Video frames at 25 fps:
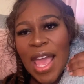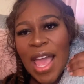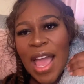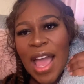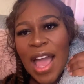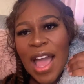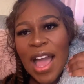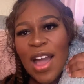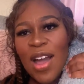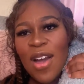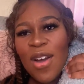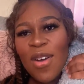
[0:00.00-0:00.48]

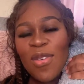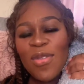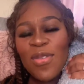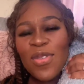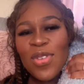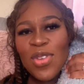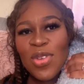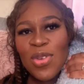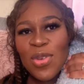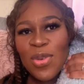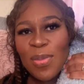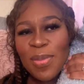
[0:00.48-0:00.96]
How have
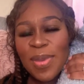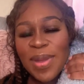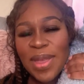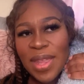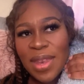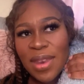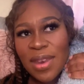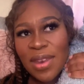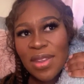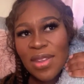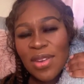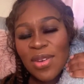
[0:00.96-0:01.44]
you
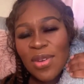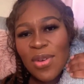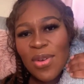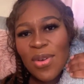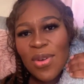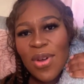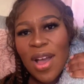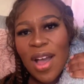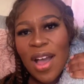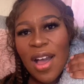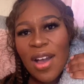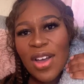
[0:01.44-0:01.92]
been? You know,
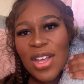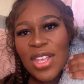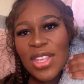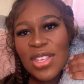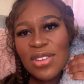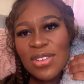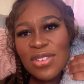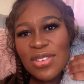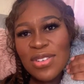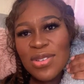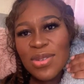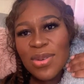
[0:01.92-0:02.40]
how are
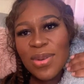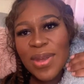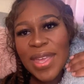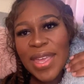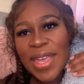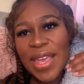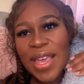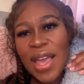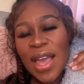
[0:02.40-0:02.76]
you doing?